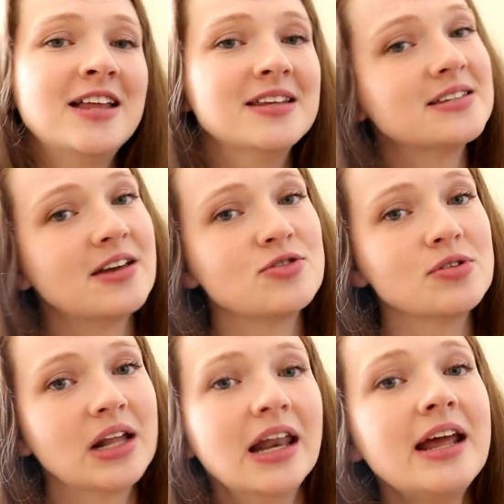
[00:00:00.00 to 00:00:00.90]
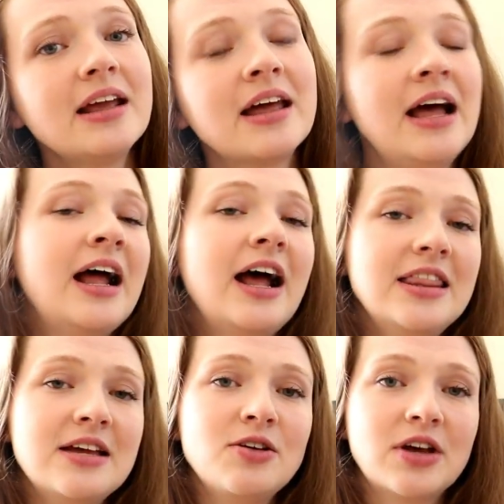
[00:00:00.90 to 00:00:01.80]
they send you the link,
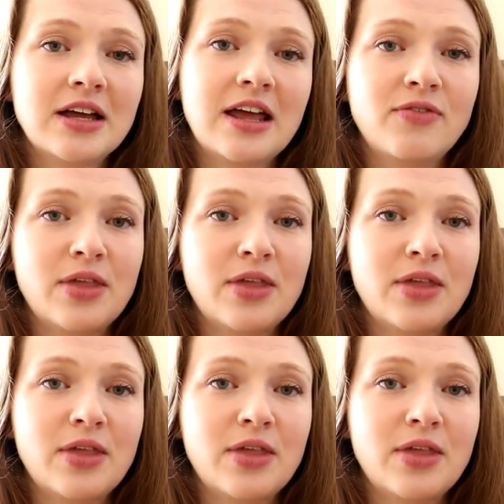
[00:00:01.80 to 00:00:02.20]
and then you can give